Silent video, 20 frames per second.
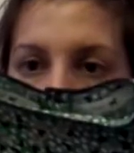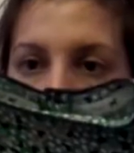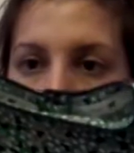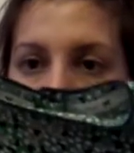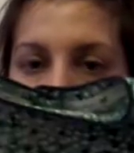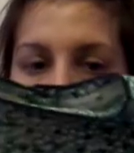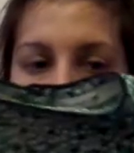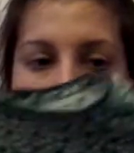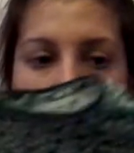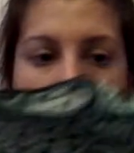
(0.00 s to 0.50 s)

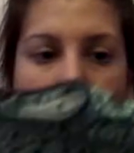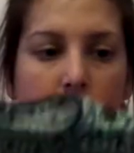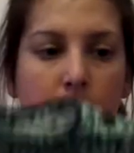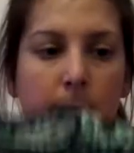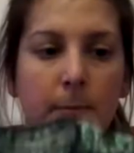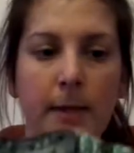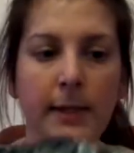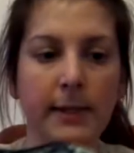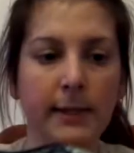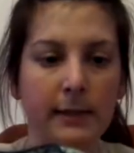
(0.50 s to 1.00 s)
yeah, it's just that
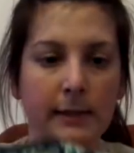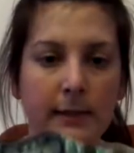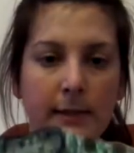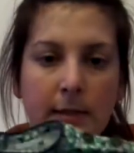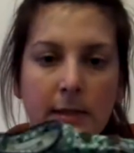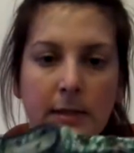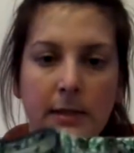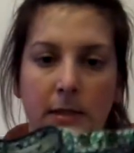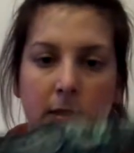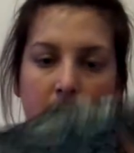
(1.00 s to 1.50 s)
amazing
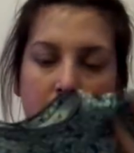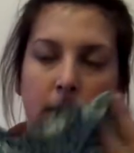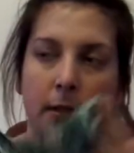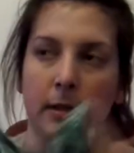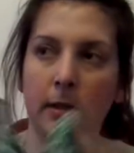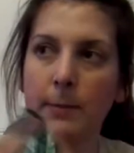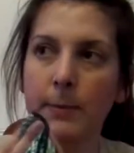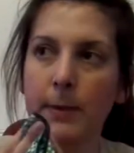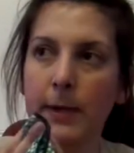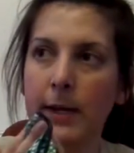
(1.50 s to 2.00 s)
condition,
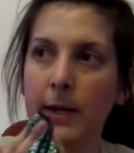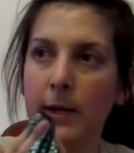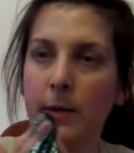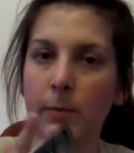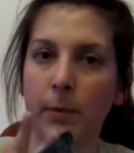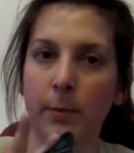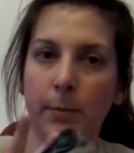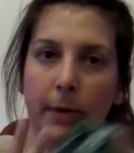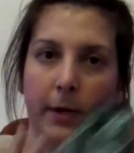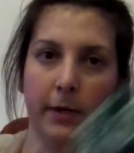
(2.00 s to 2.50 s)
and I paid
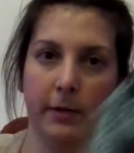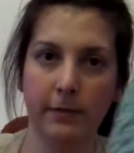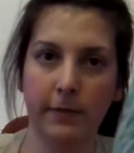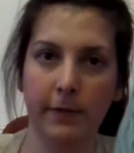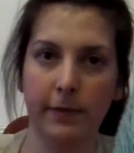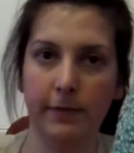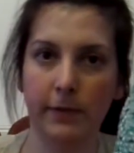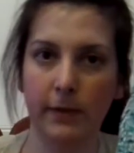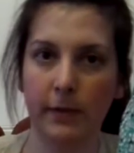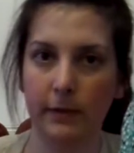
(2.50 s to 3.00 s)

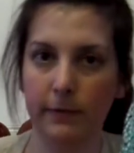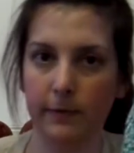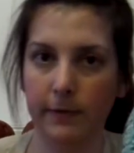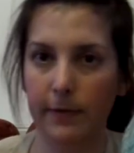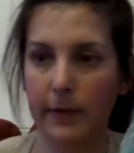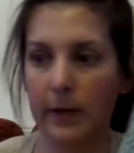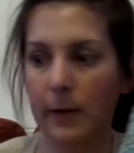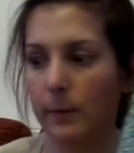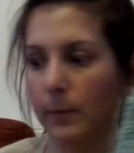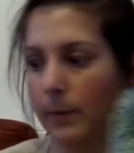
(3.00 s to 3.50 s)
£1.50 for
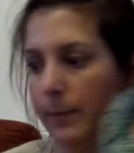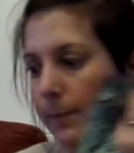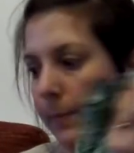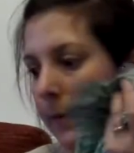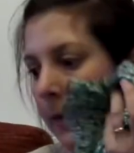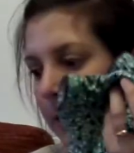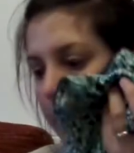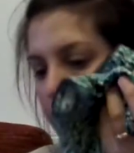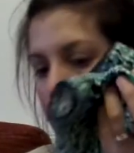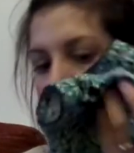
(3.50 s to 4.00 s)
that one,
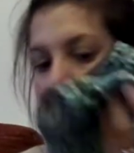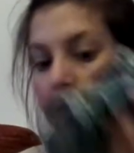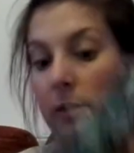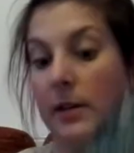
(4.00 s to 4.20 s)
which